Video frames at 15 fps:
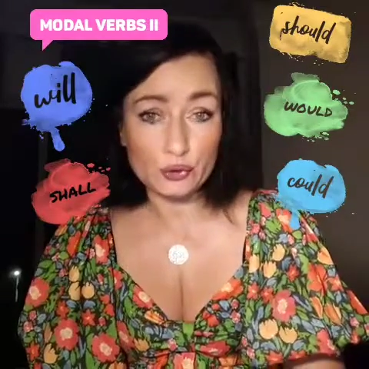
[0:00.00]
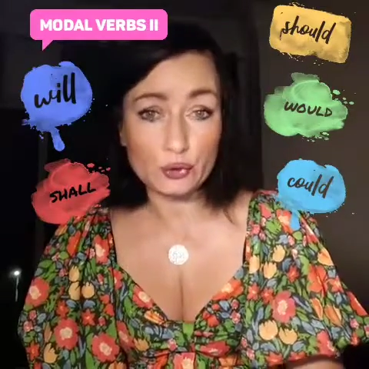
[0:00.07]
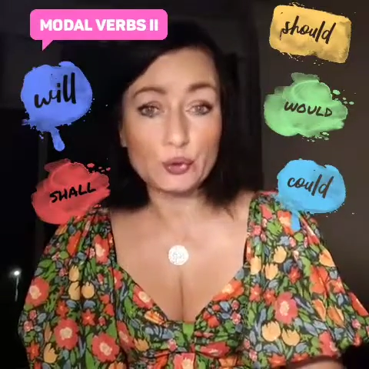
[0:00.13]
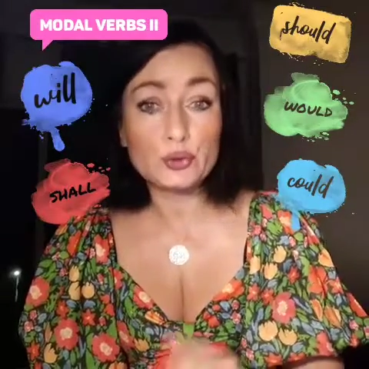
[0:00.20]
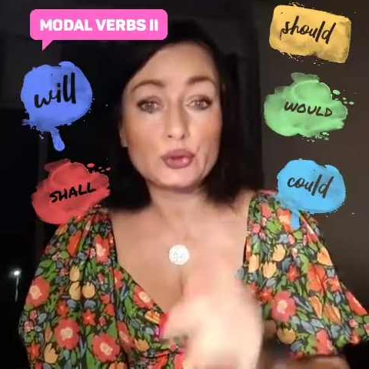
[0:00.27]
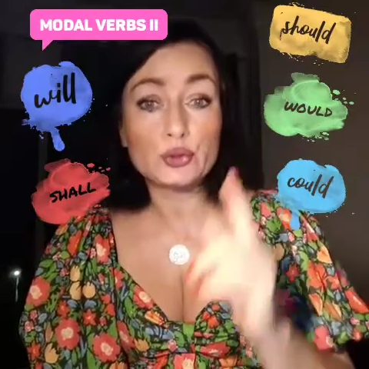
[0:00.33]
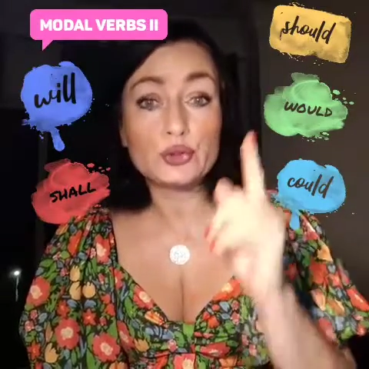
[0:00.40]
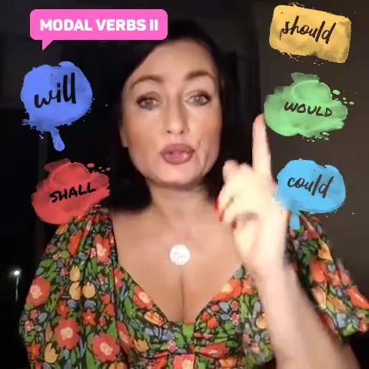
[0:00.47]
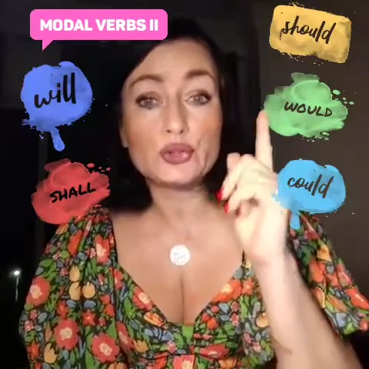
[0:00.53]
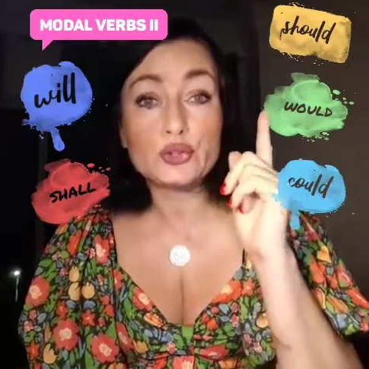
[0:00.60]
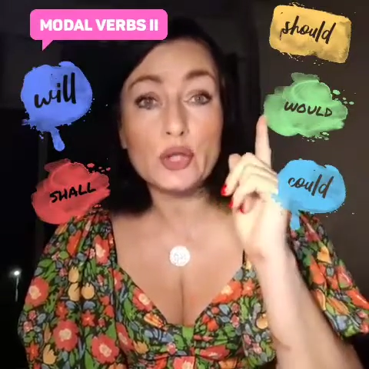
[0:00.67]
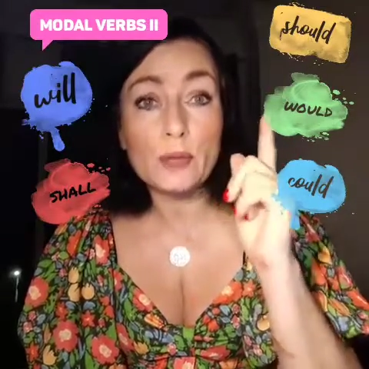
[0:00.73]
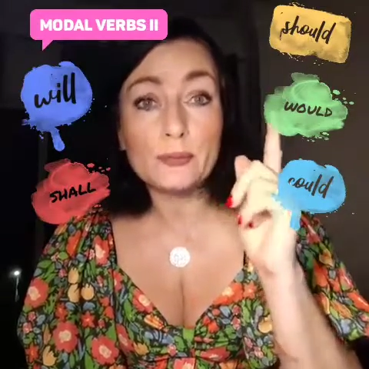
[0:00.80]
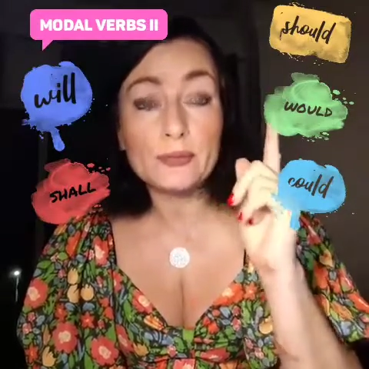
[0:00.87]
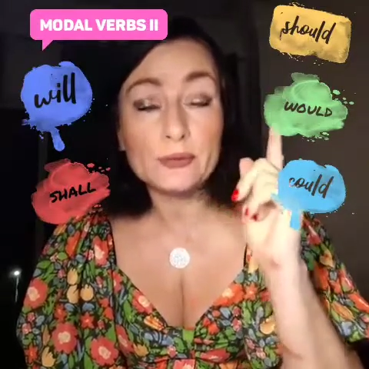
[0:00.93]
You should
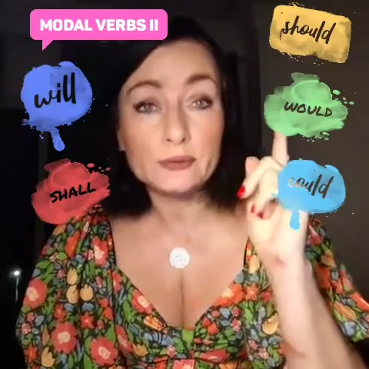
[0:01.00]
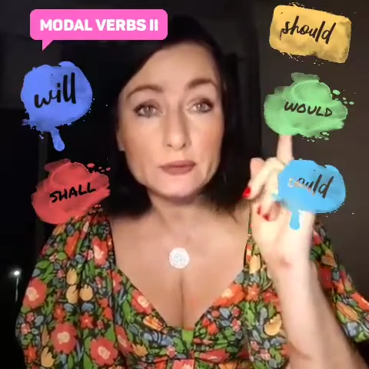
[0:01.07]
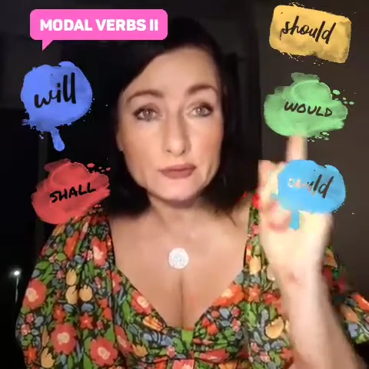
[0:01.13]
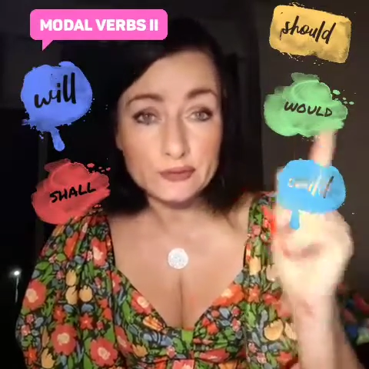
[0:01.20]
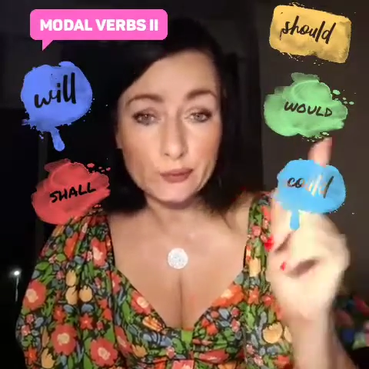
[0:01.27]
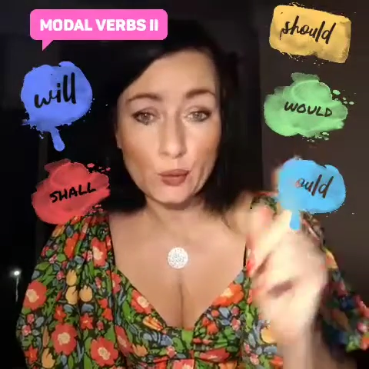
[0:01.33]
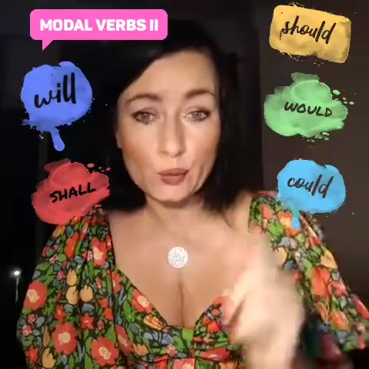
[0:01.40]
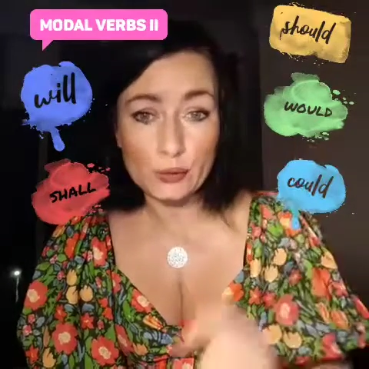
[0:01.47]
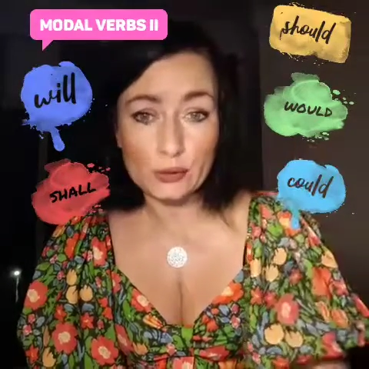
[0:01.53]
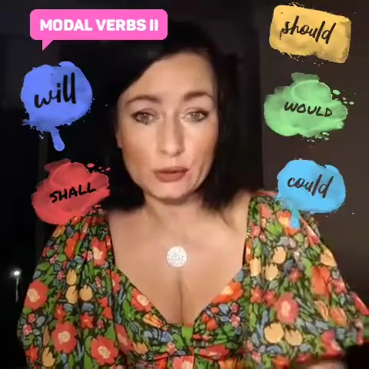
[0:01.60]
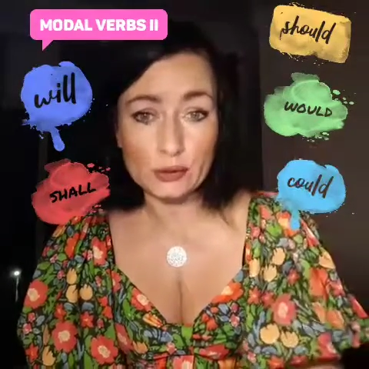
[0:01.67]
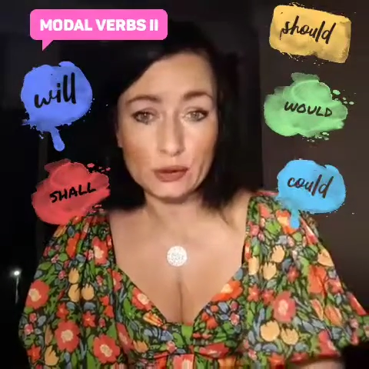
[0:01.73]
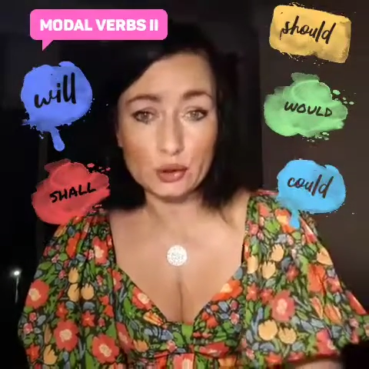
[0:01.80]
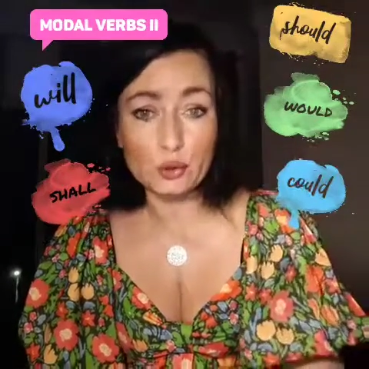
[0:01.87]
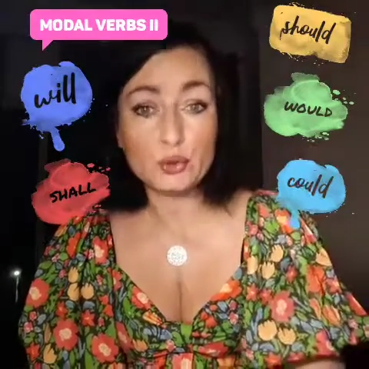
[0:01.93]
stop
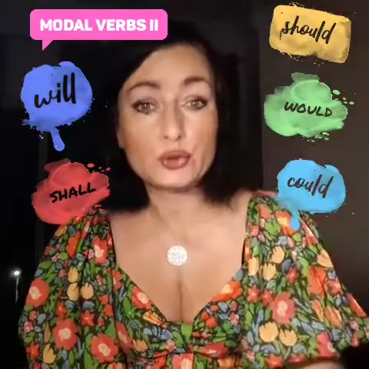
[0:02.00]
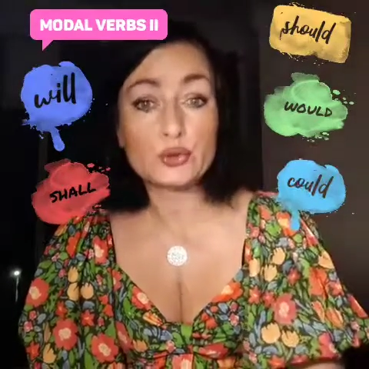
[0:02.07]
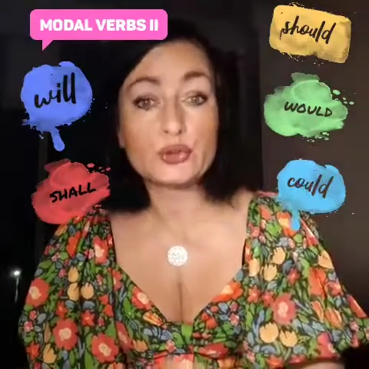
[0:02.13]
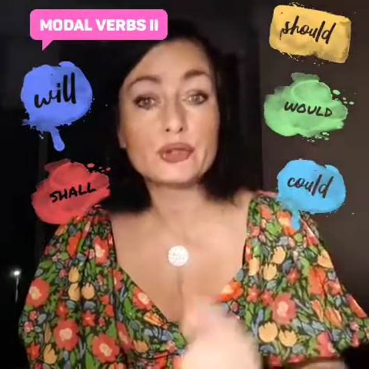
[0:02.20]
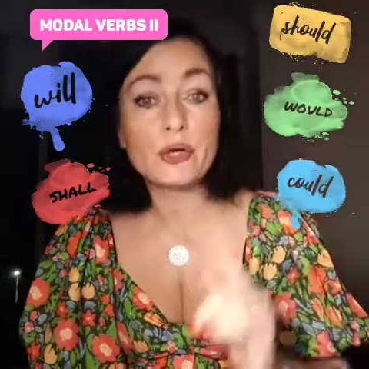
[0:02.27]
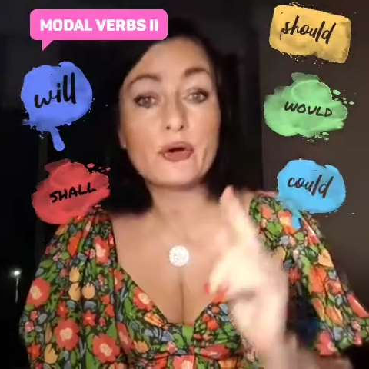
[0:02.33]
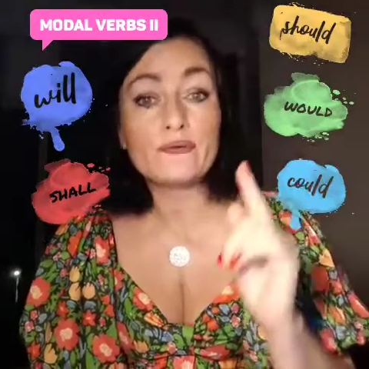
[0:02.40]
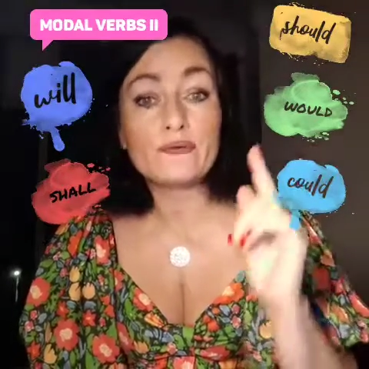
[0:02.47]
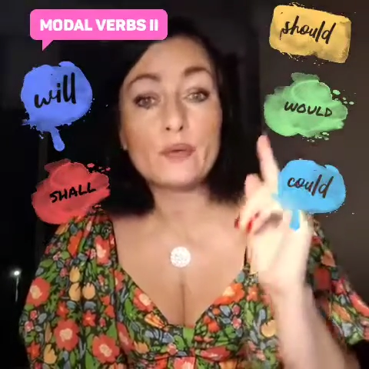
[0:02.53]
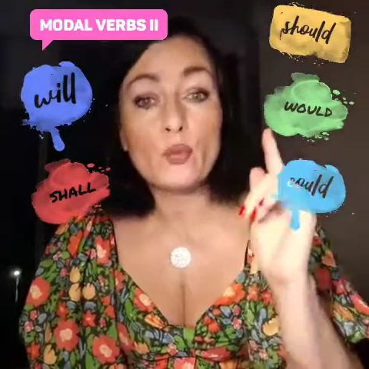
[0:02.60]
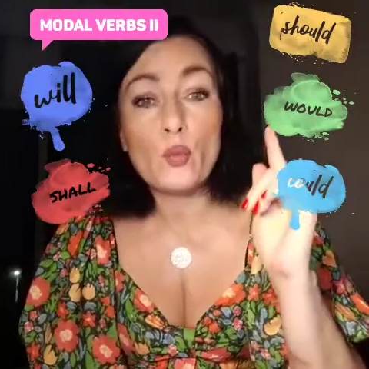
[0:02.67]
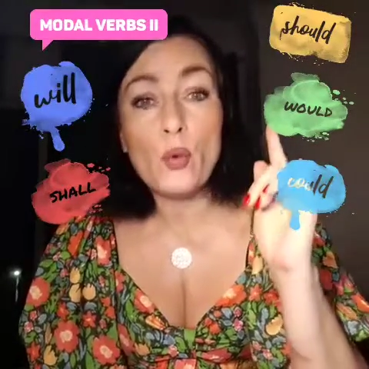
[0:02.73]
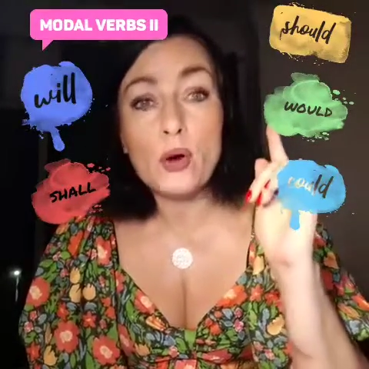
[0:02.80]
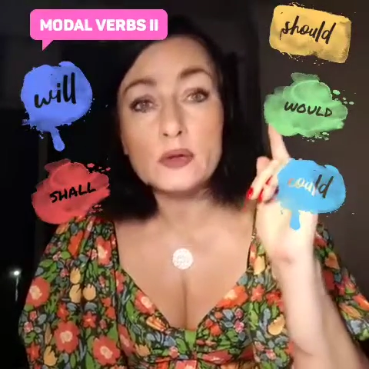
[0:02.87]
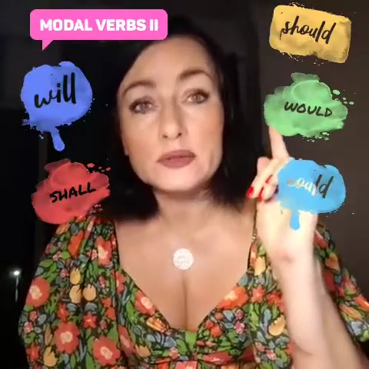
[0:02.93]
smoking. You should go for
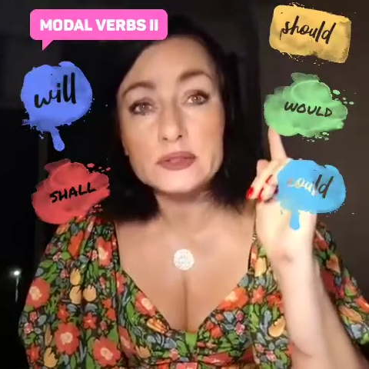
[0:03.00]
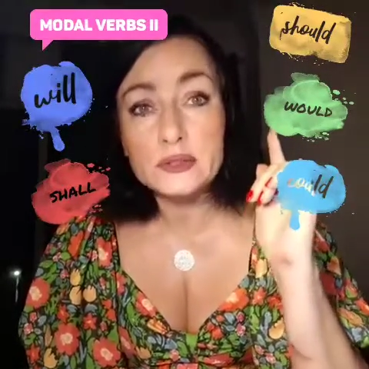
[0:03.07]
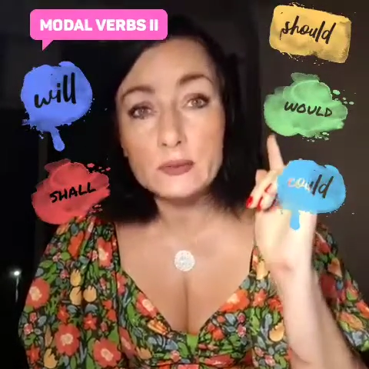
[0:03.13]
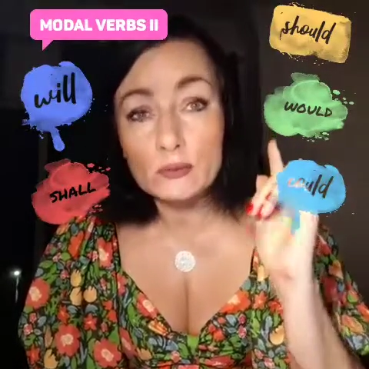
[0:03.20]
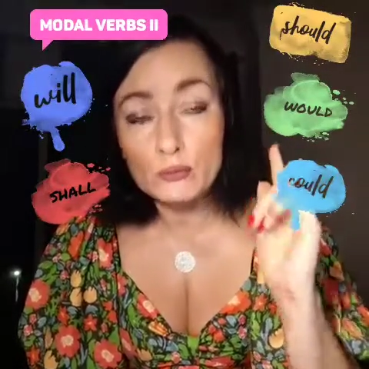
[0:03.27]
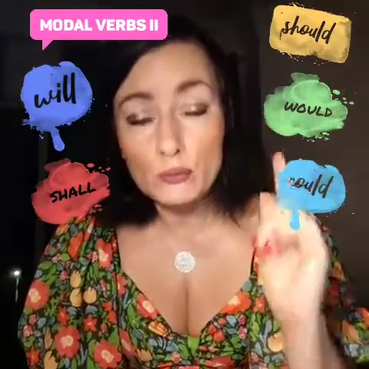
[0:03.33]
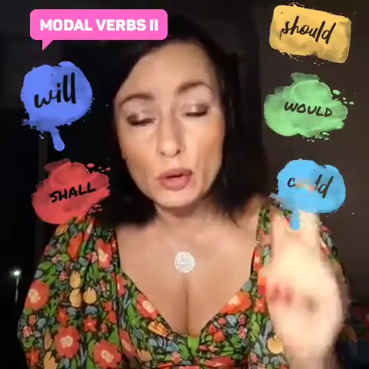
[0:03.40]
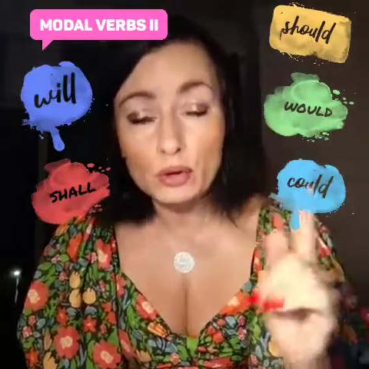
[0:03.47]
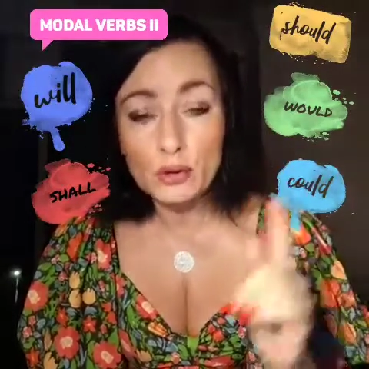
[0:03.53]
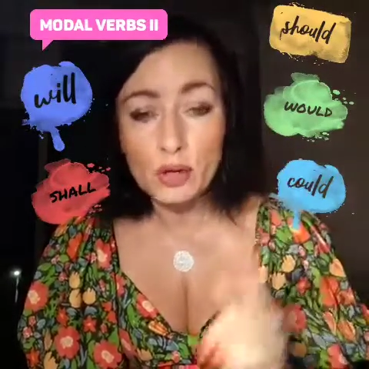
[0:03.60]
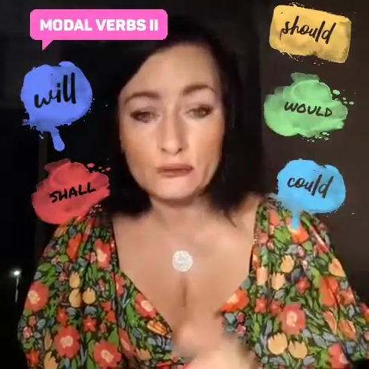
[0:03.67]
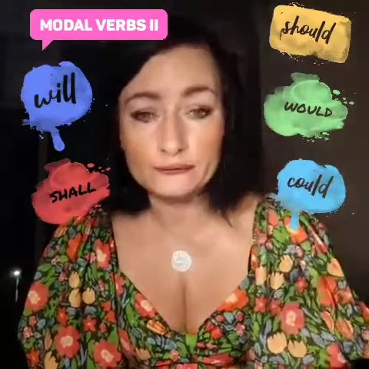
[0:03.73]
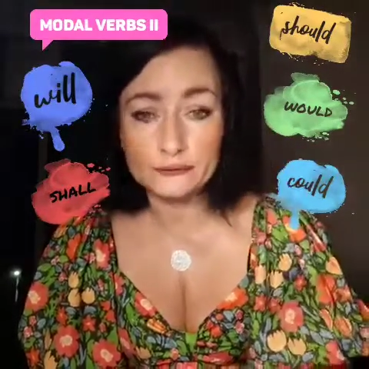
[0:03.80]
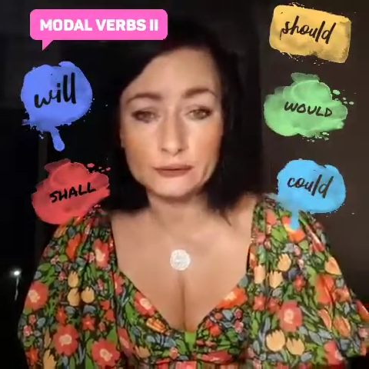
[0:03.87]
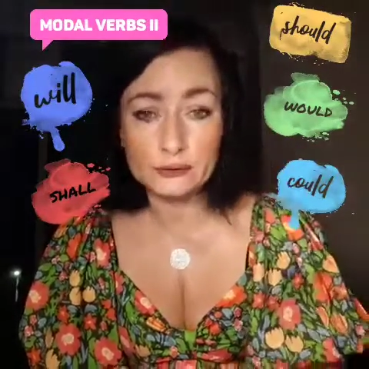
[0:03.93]
walks more
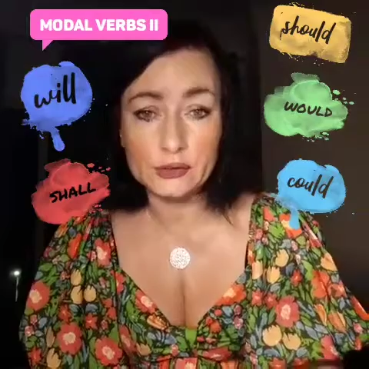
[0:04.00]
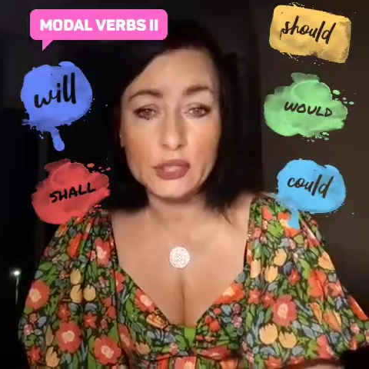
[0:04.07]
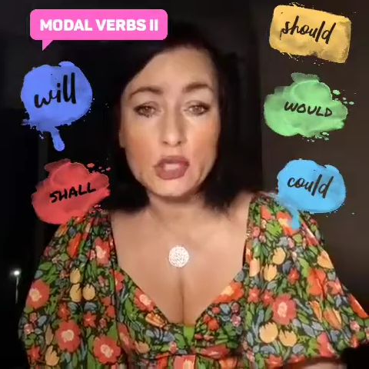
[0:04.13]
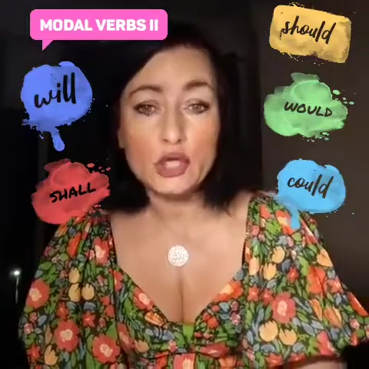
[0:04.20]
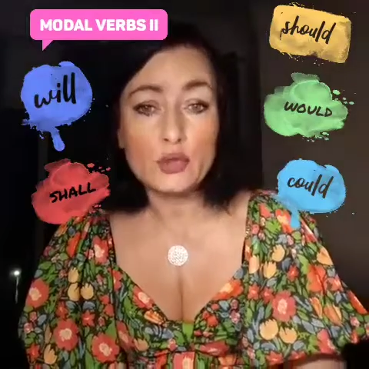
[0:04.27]
often.